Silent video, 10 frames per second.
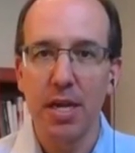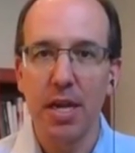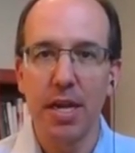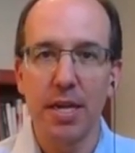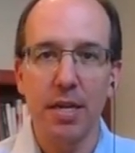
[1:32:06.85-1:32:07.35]

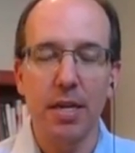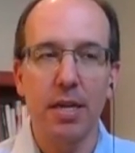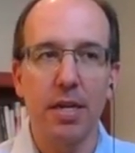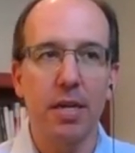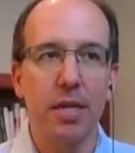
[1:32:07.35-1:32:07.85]
And,
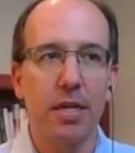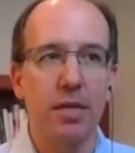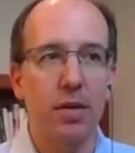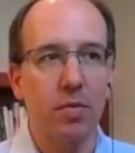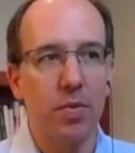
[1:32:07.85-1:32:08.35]

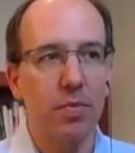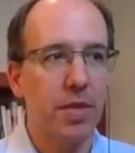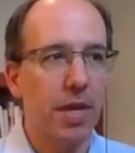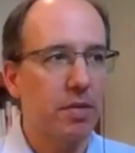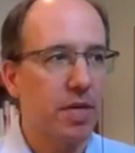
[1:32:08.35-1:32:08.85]

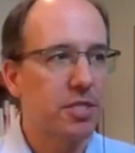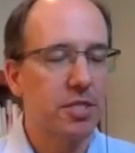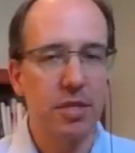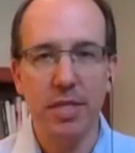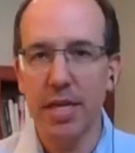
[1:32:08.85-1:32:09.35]
without
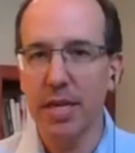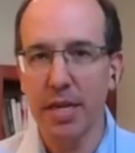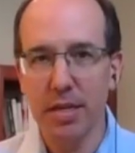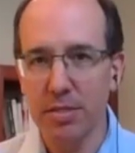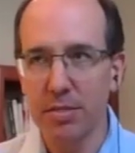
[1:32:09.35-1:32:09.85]
necessarily
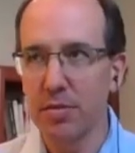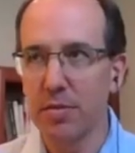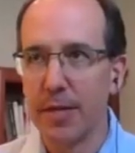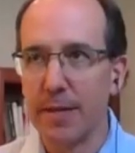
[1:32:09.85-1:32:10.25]
getting into